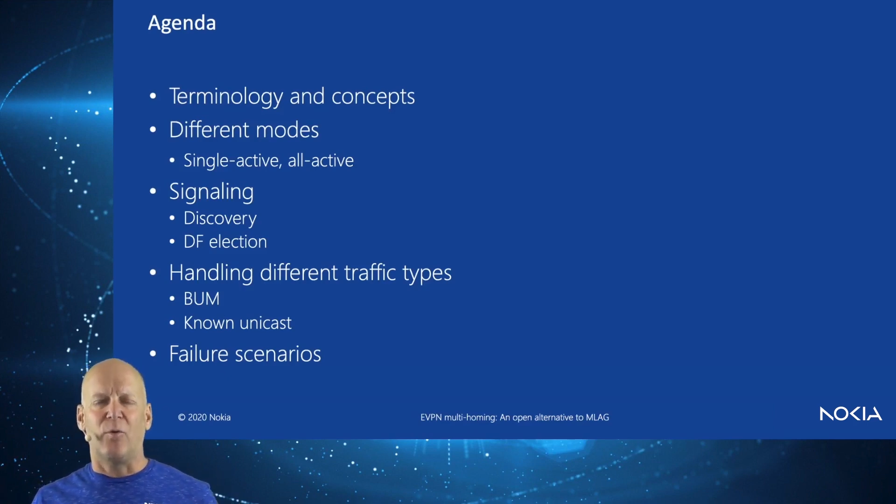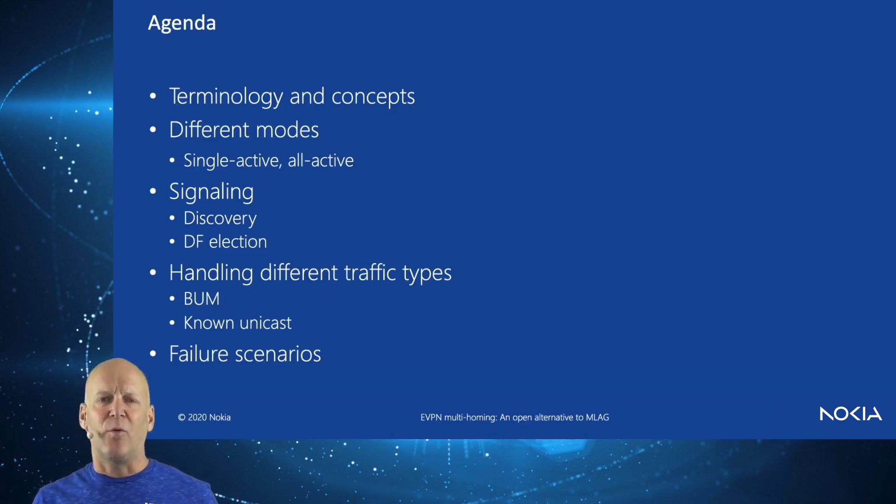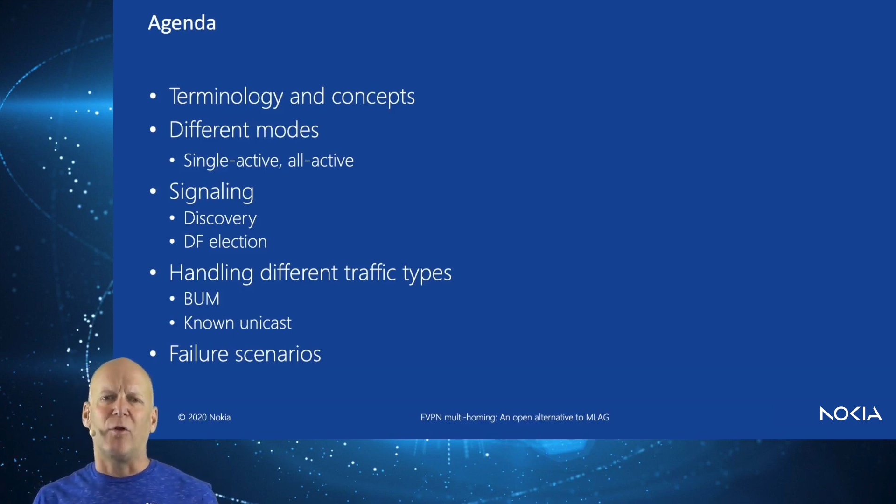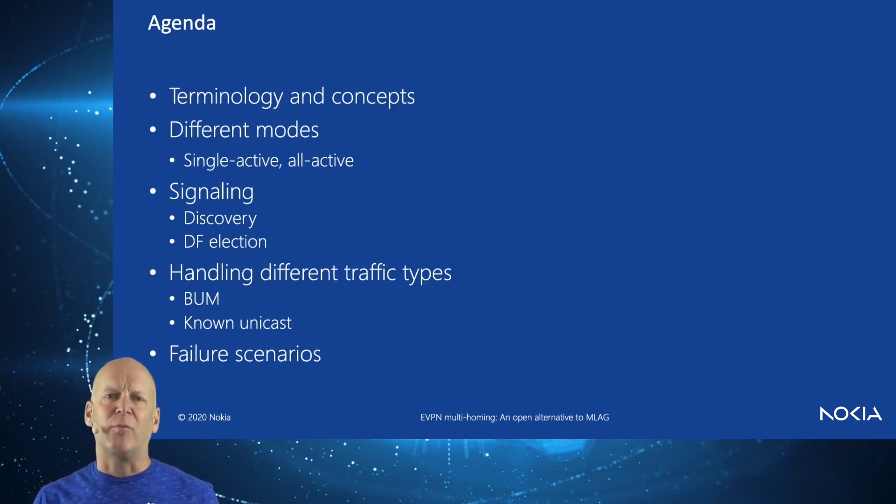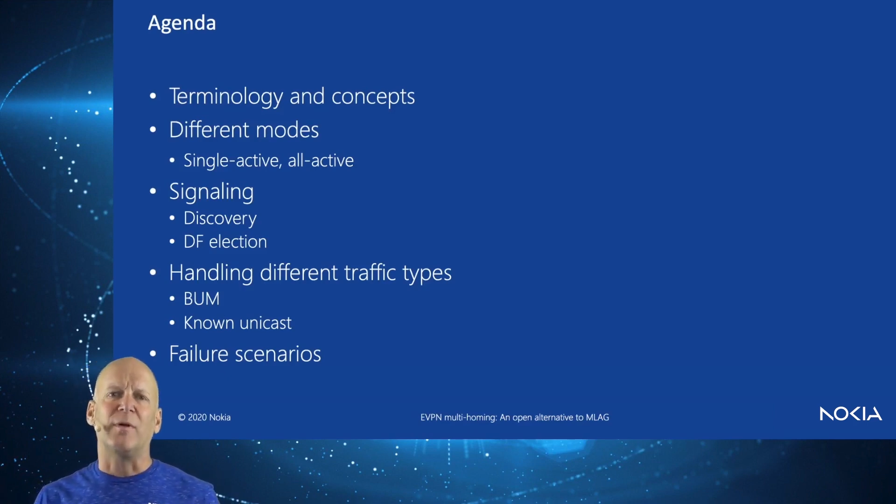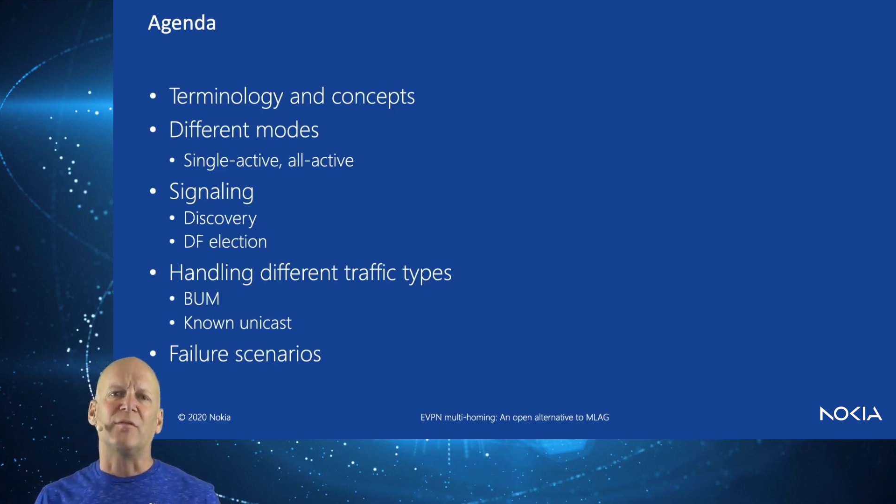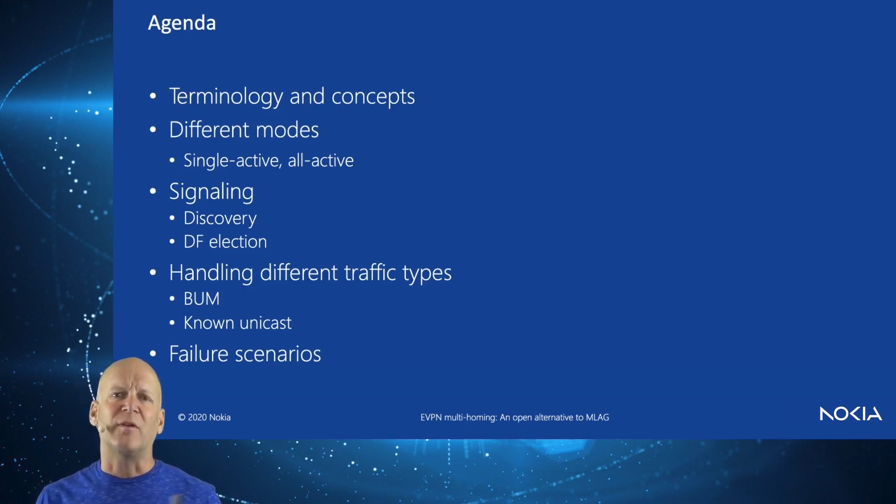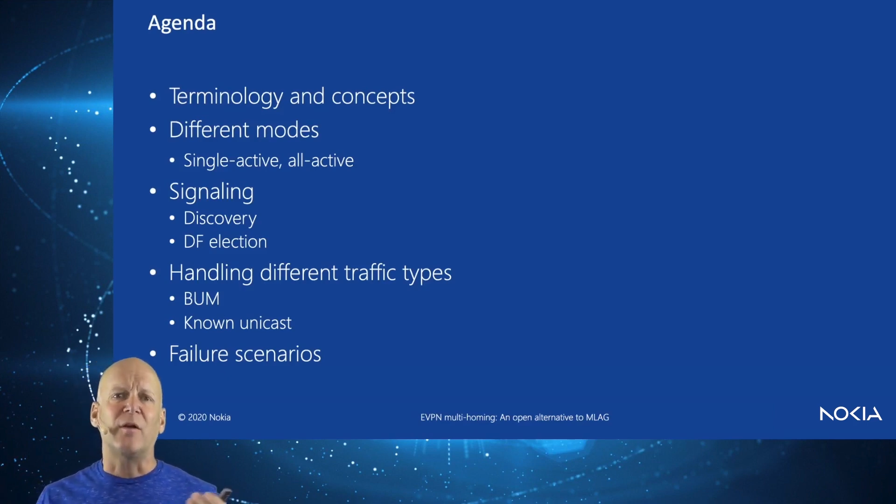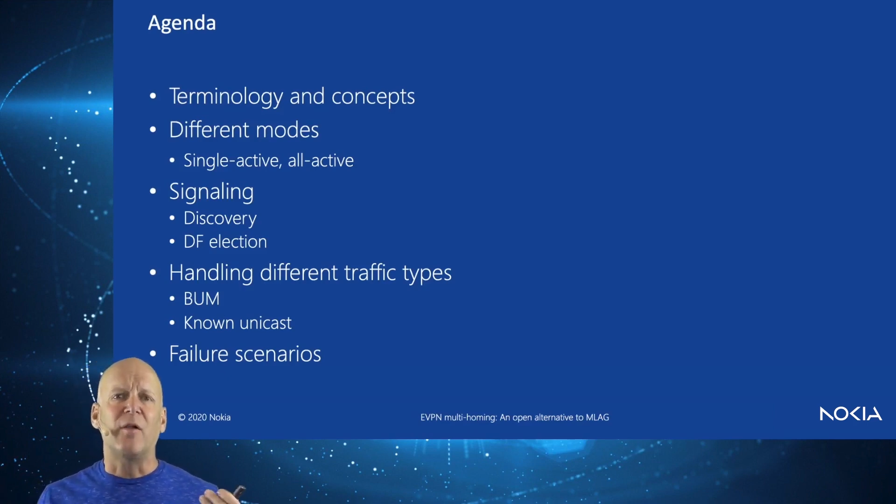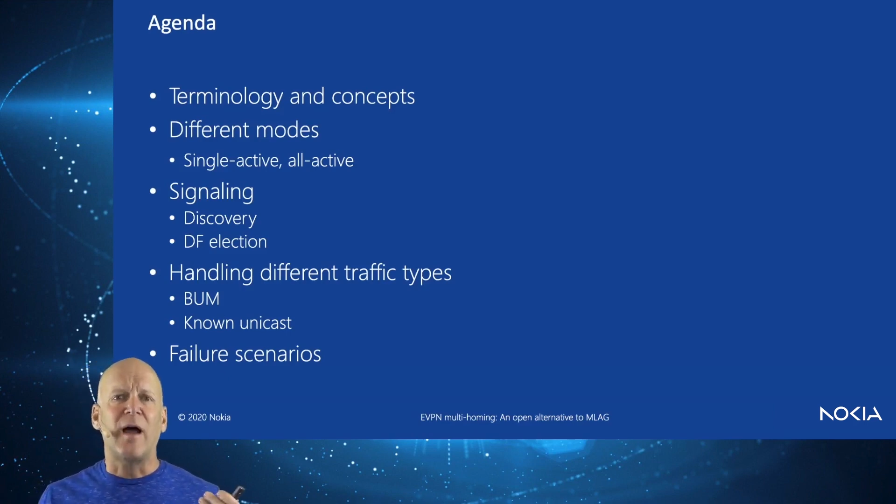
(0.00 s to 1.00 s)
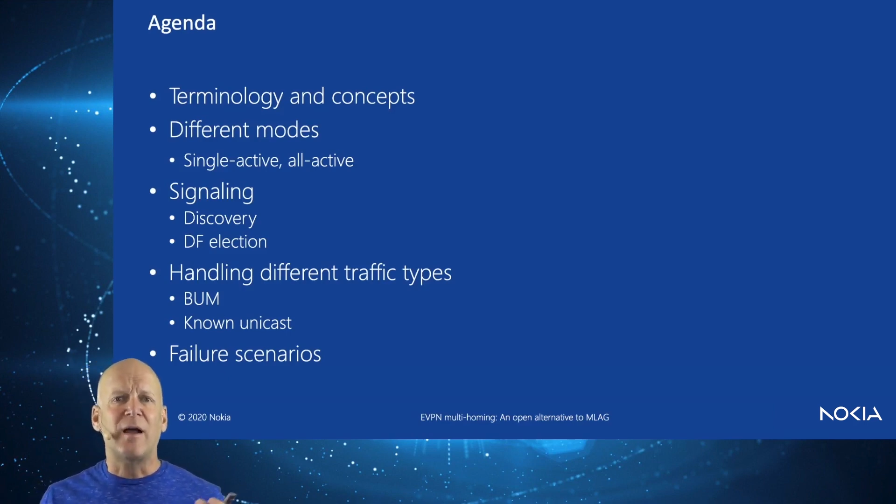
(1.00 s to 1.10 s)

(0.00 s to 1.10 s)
whether it be single